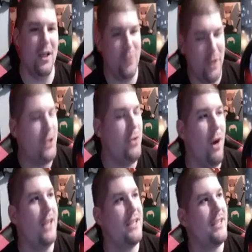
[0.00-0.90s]
We do
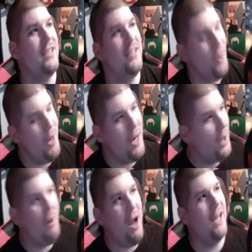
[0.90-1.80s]
want
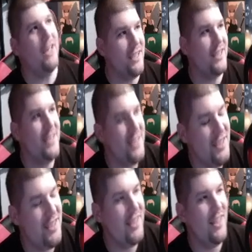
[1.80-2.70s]
Omega Red.
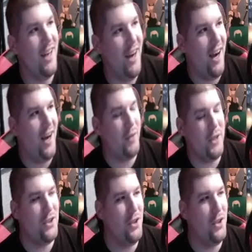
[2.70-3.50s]
Uh, we do